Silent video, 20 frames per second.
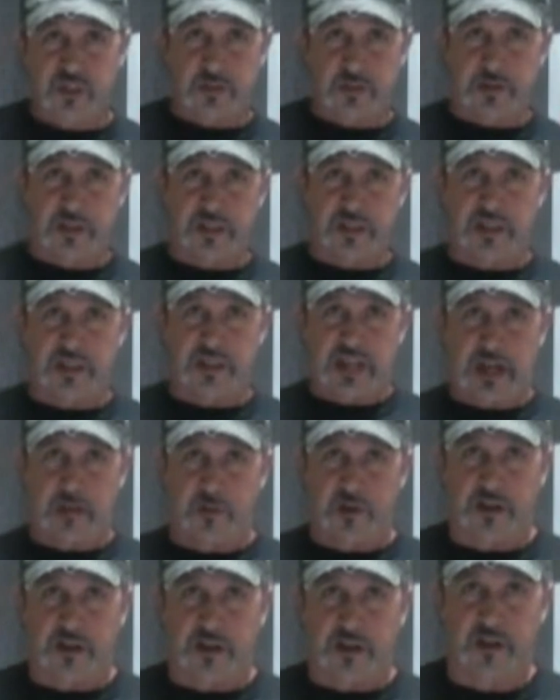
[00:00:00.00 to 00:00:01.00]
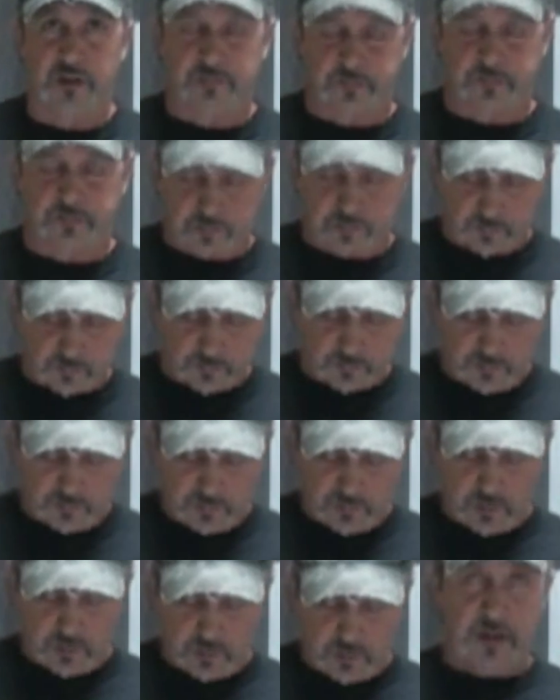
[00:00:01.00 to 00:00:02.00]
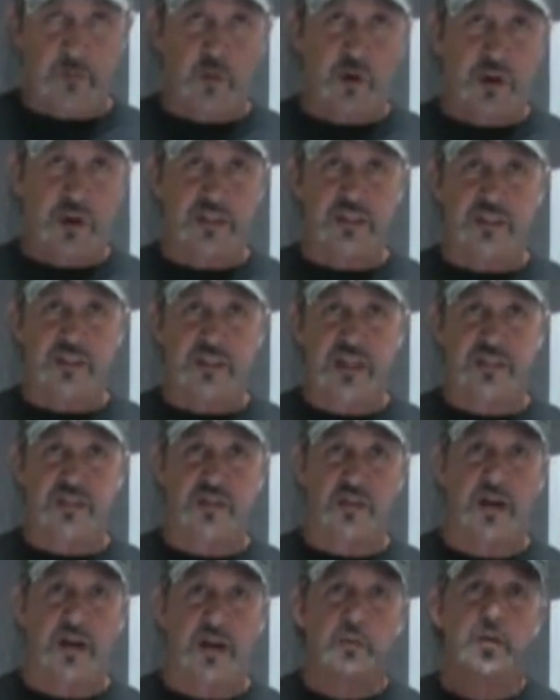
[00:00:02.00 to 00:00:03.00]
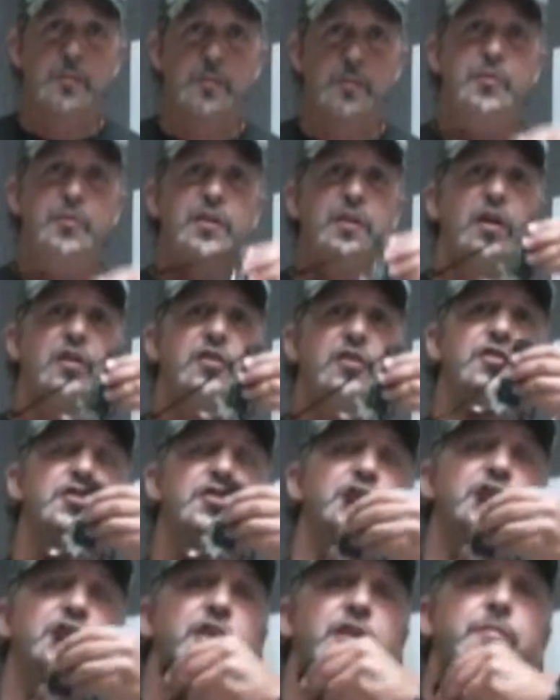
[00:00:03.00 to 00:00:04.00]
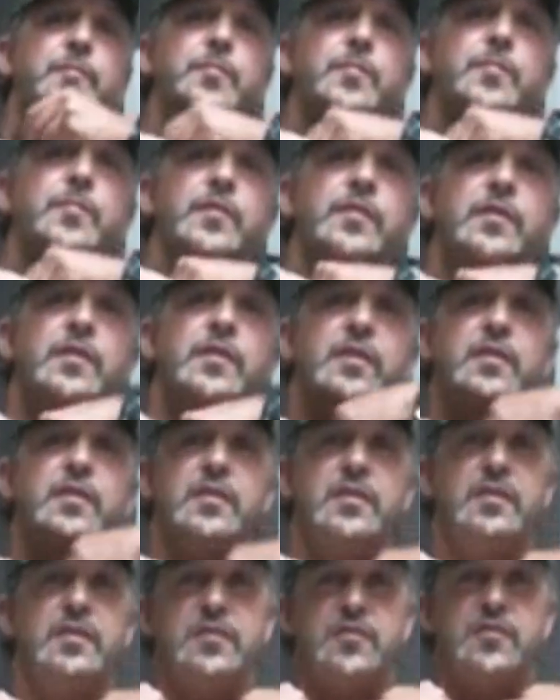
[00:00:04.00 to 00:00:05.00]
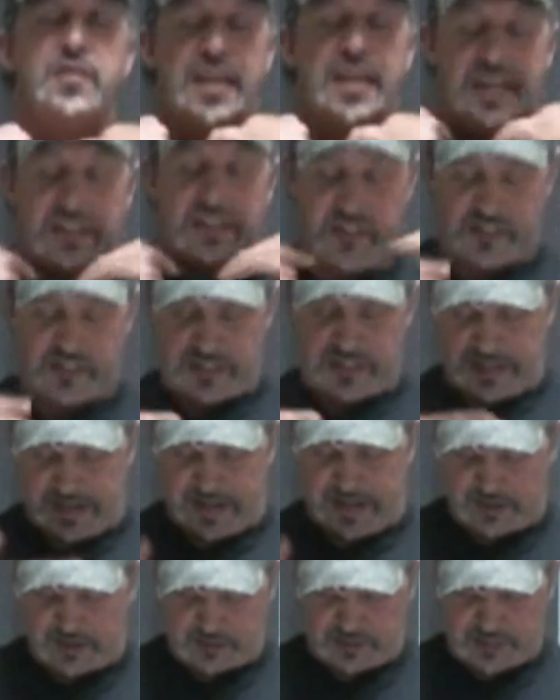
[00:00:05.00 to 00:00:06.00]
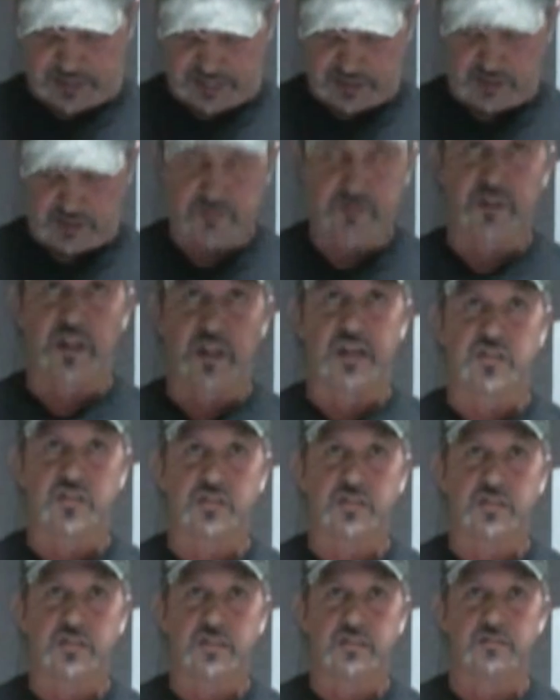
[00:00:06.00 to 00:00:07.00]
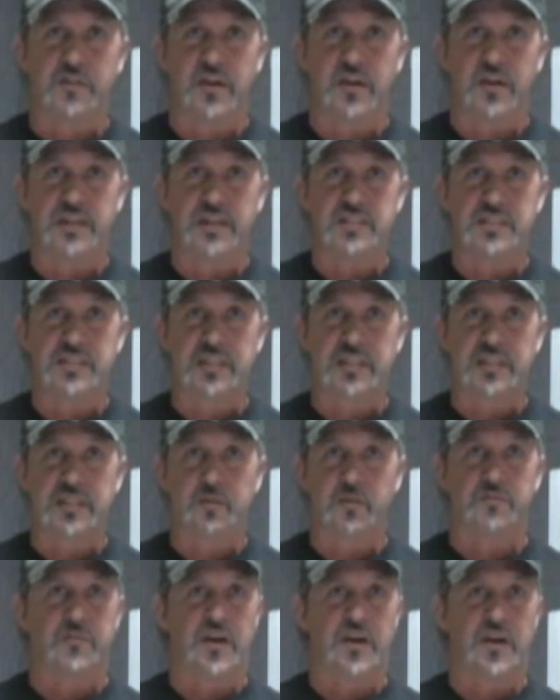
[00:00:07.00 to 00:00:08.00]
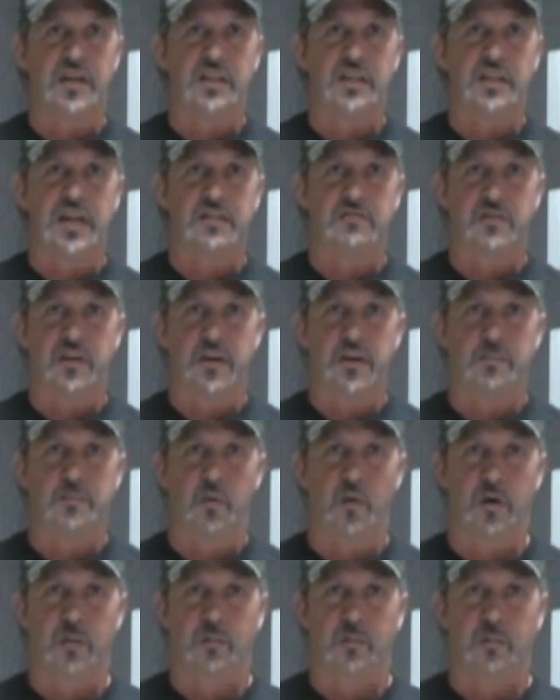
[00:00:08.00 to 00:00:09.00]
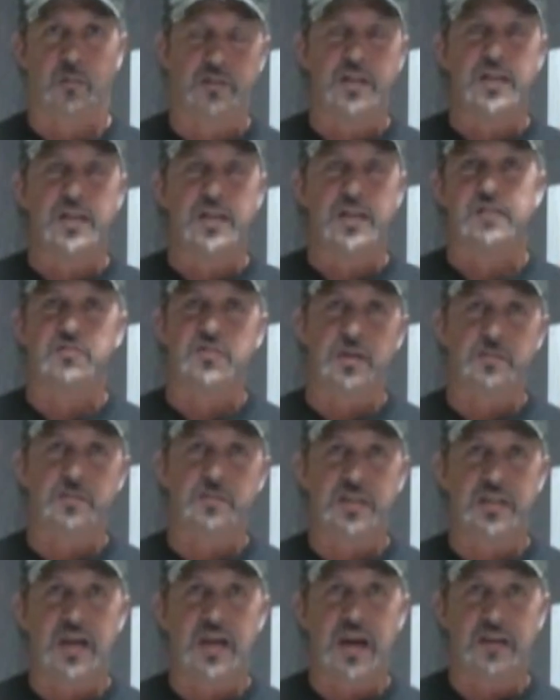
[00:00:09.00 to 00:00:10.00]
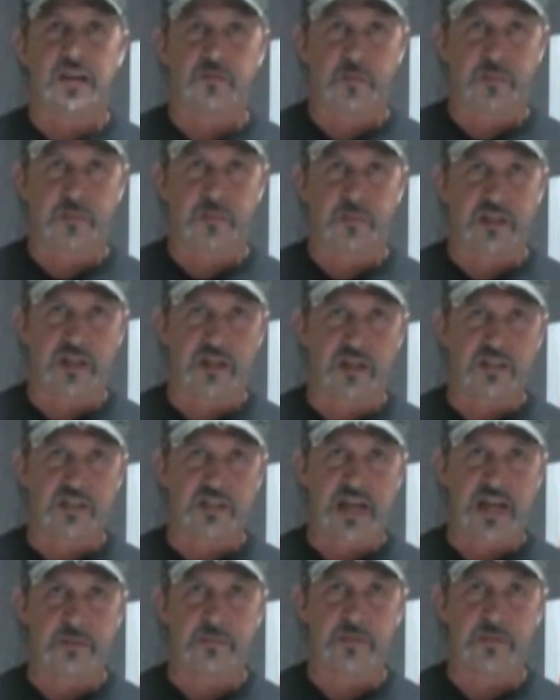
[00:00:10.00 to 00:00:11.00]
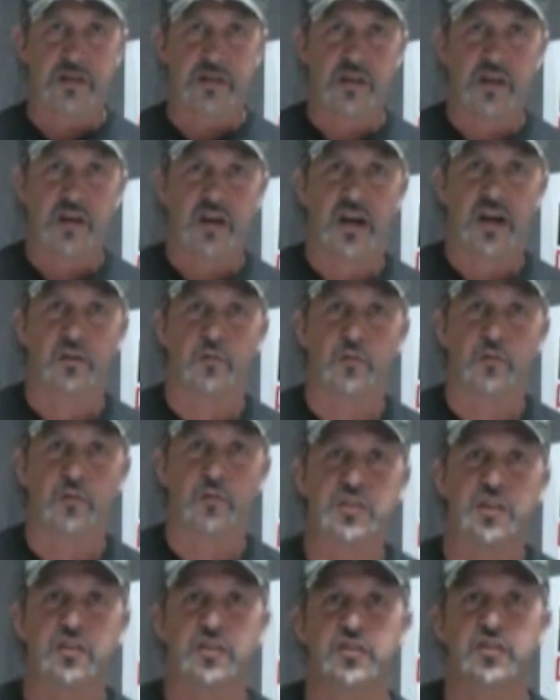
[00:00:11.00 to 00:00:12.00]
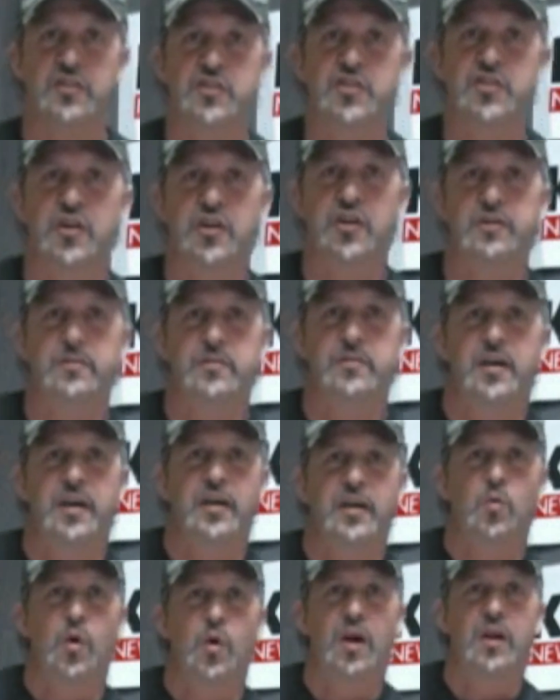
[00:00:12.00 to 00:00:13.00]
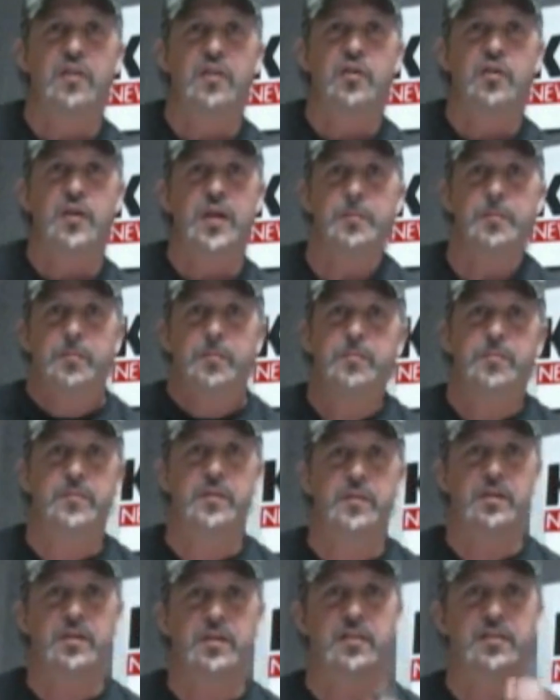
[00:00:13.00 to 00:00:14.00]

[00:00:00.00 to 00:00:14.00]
You can see me in the camera here. I'm wearing the Chester. I'm going to put it under the shirt. You can't see it now. It's nice and flush, very concealable, very light, very portable. If something, God forbid, does happen, I reach under the shirt, I acquire the grip,